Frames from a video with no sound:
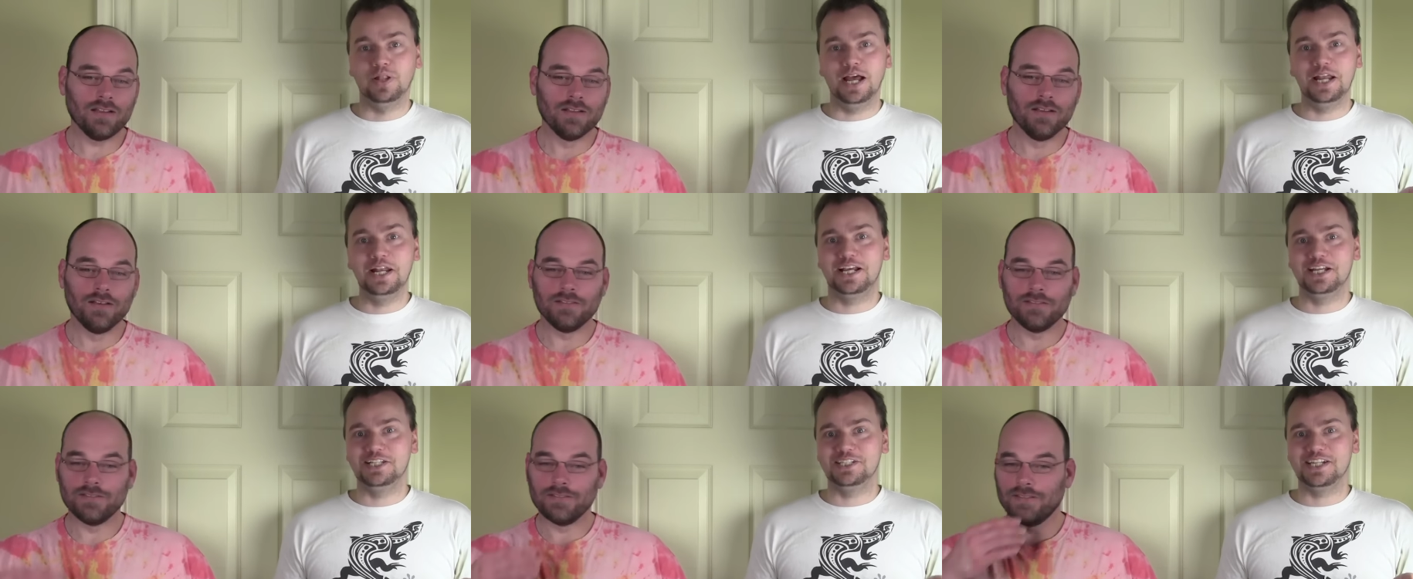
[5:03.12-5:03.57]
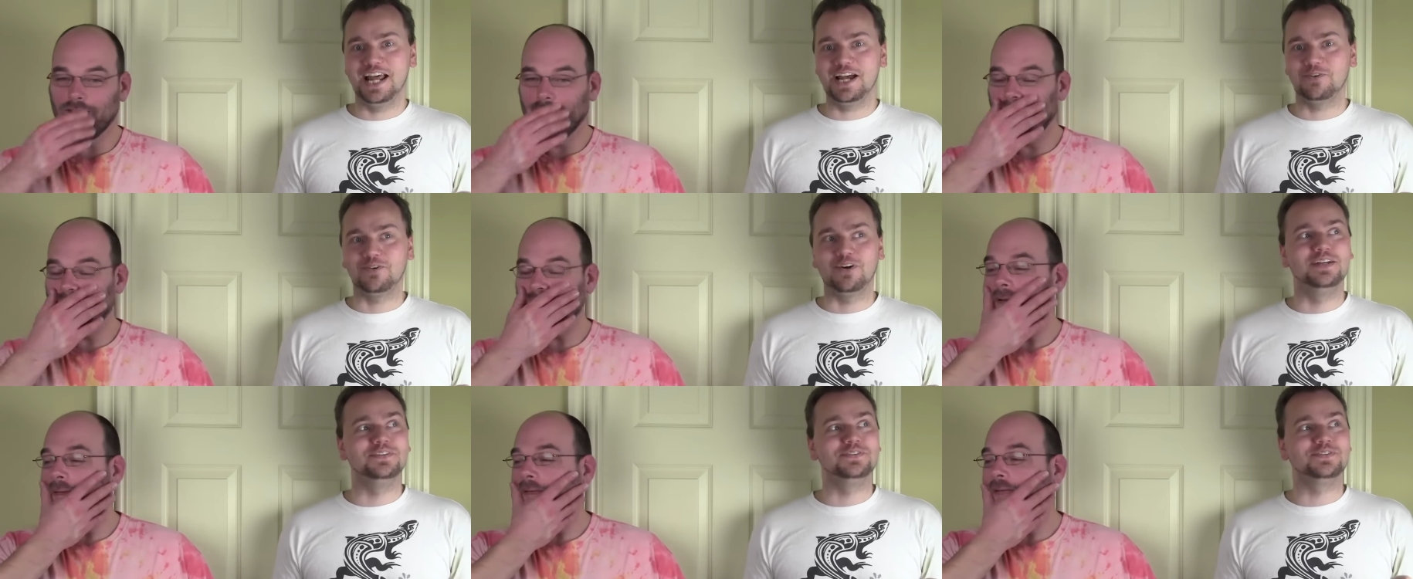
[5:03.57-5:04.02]
Speaker 1: blind against
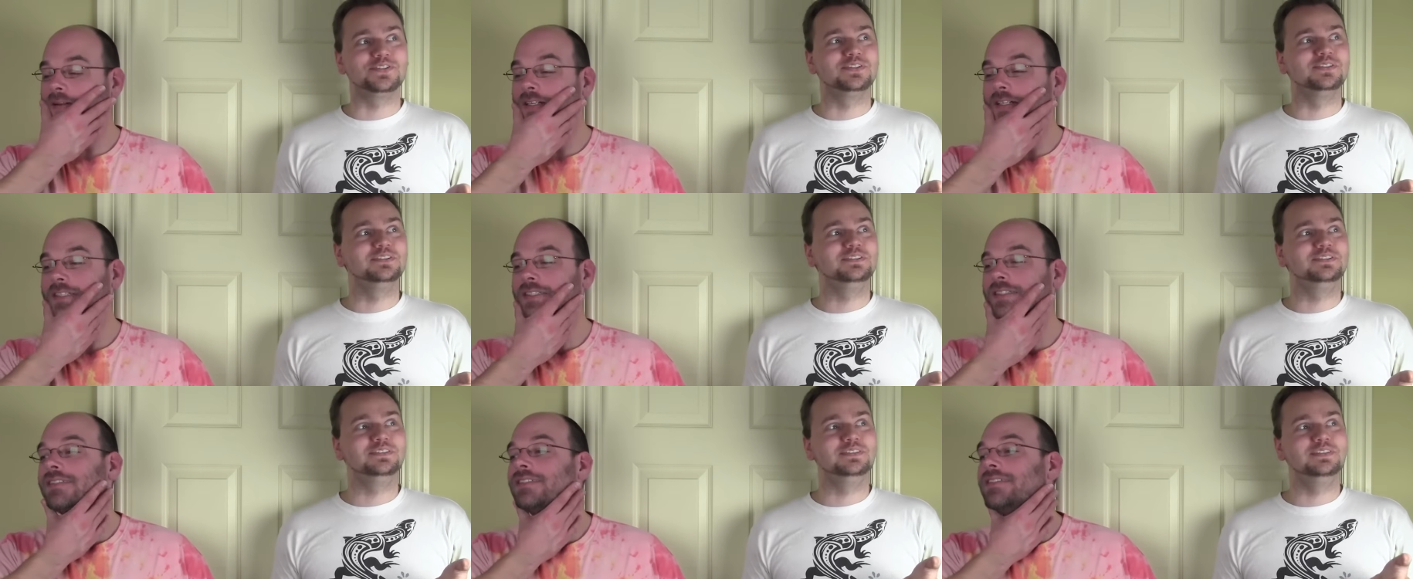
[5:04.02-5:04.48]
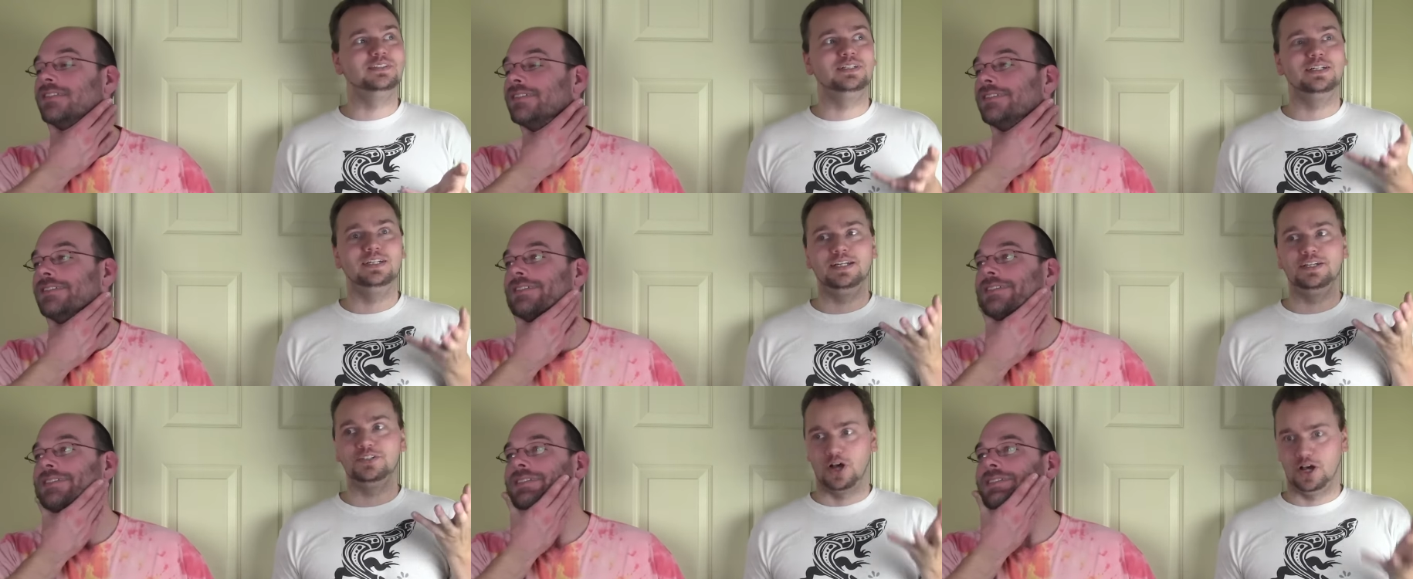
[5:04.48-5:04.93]
Necrons. Yeah.
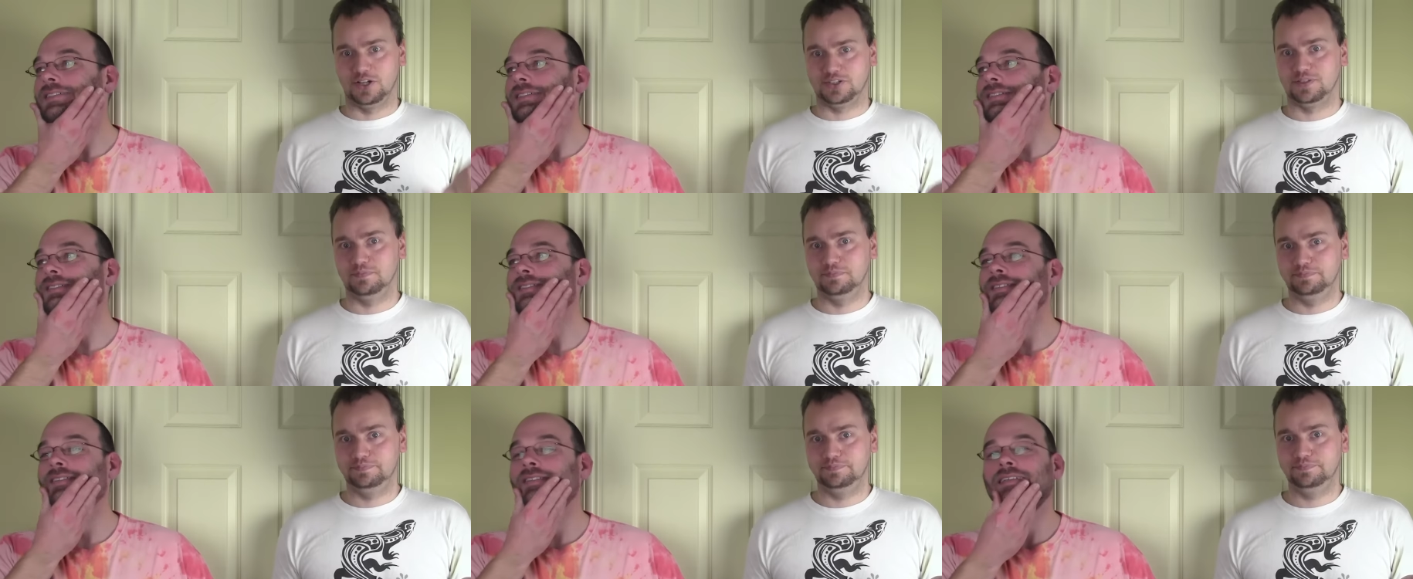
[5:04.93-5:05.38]
He's awesome.